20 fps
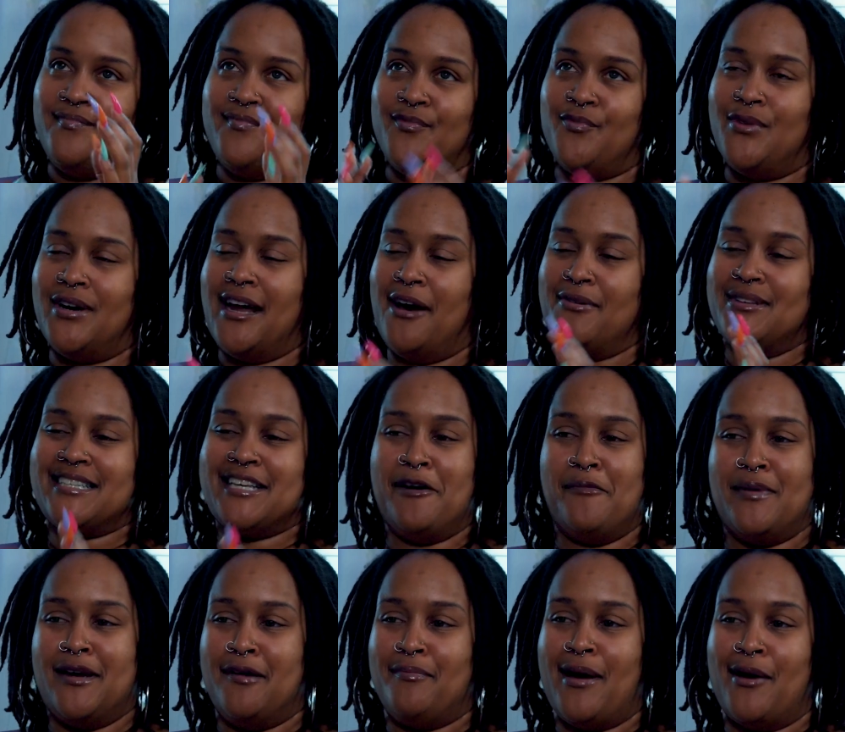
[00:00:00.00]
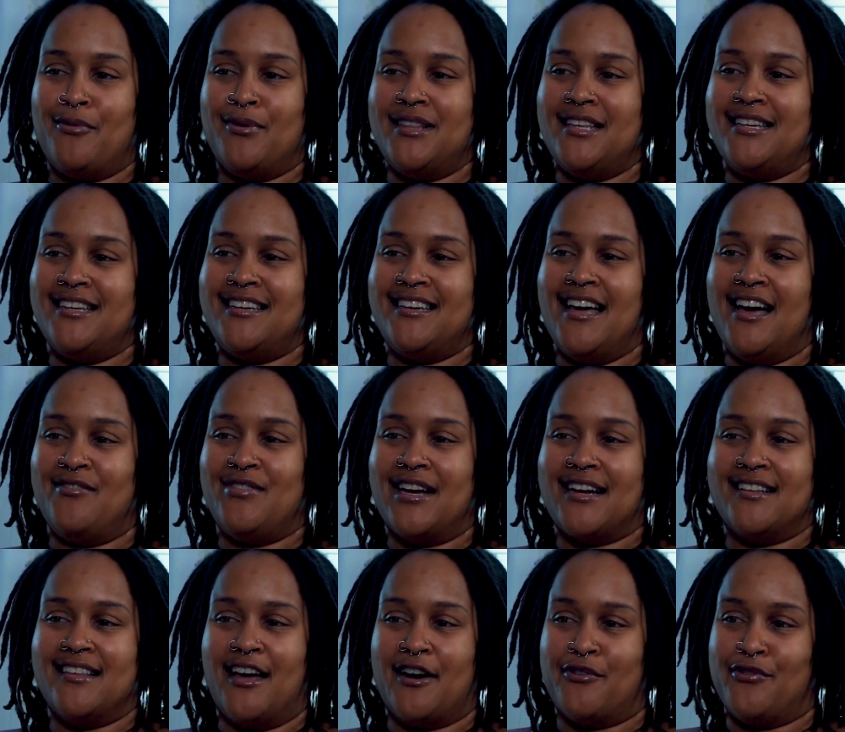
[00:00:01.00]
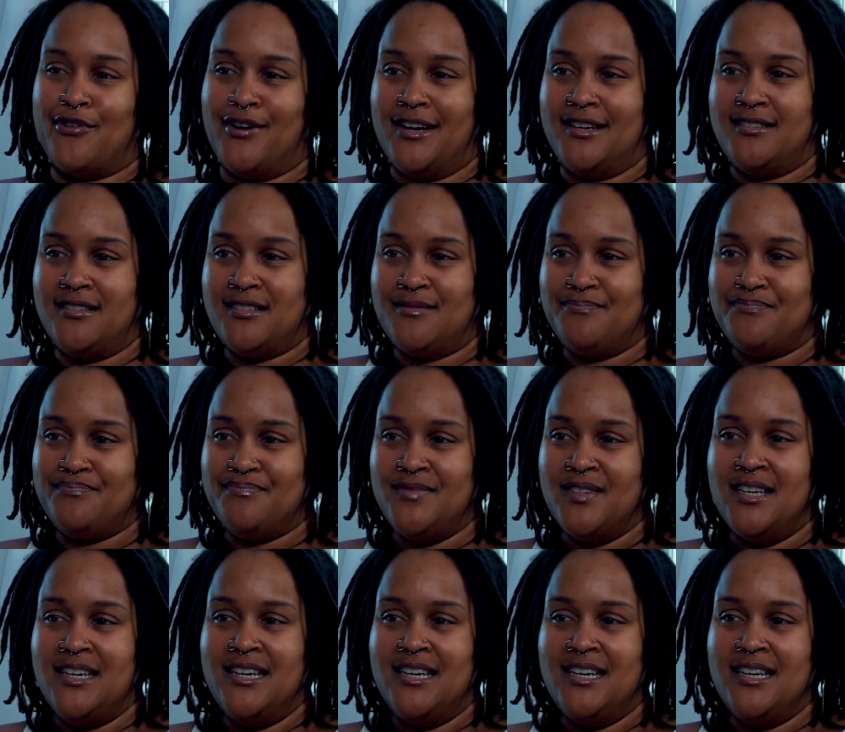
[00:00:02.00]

when I was coming up, I really didn't have like a lot of friends. Mm-hmm.